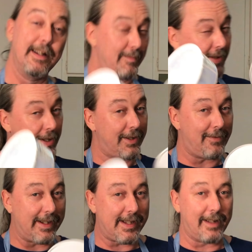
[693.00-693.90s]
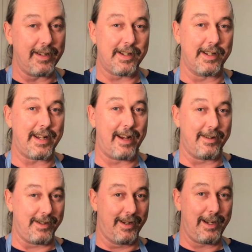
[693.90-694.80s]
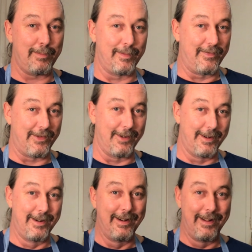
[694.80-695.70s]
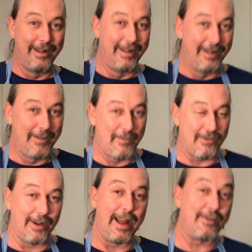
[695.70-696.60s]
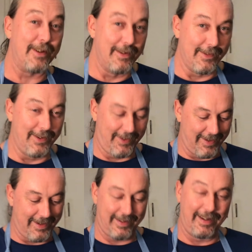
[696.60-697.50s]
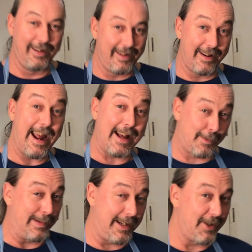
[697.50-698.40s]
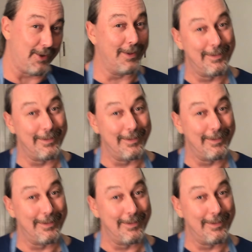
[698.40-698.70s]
It's good to rinse out these containers and keep them for leftovers. See, it has potential.